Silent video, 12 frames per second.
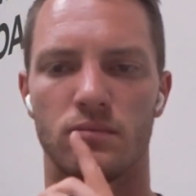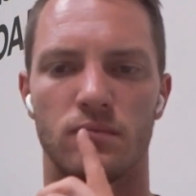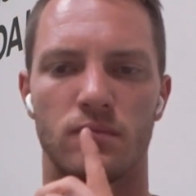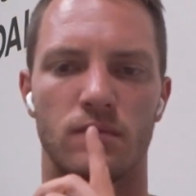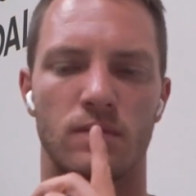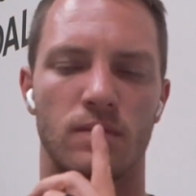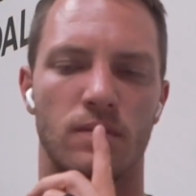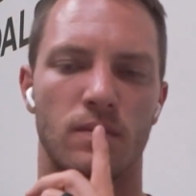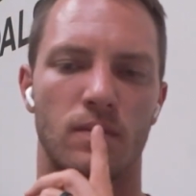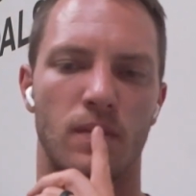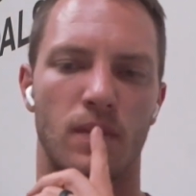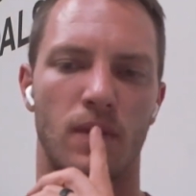
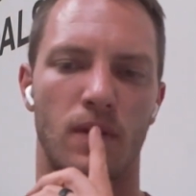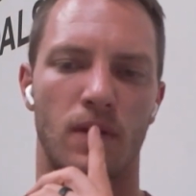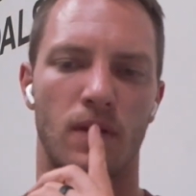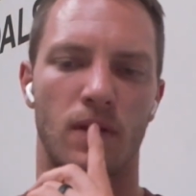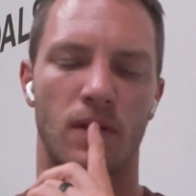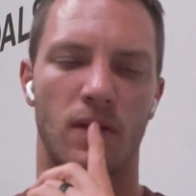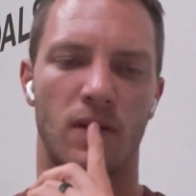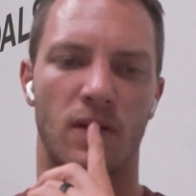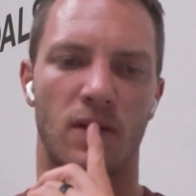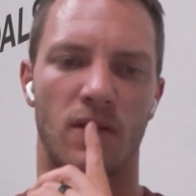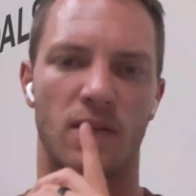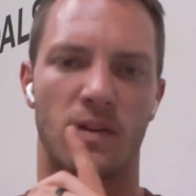
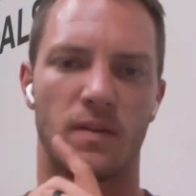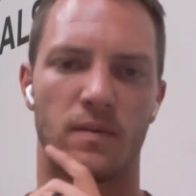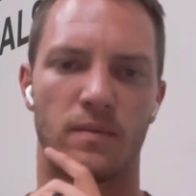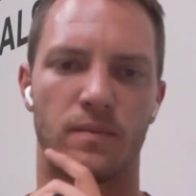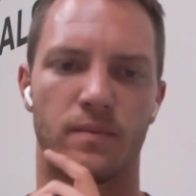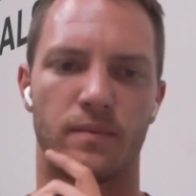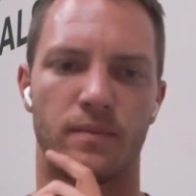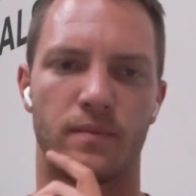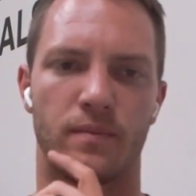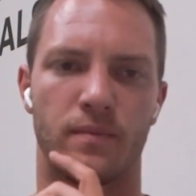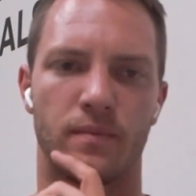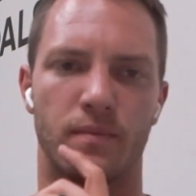
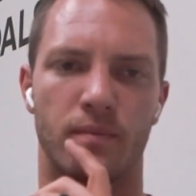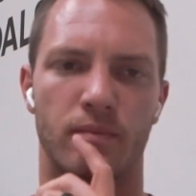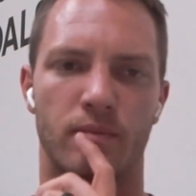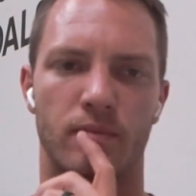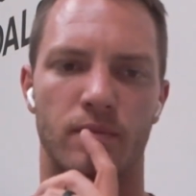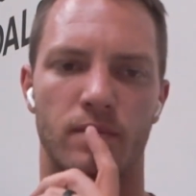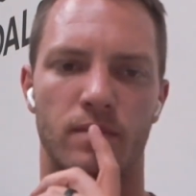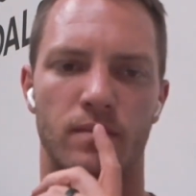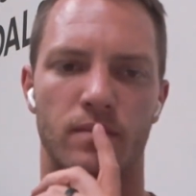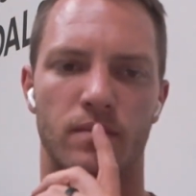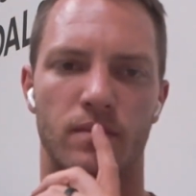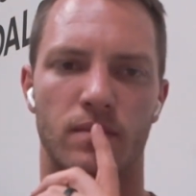
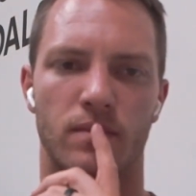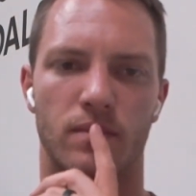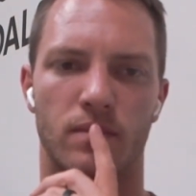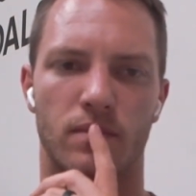No words are spoken by the person on screen.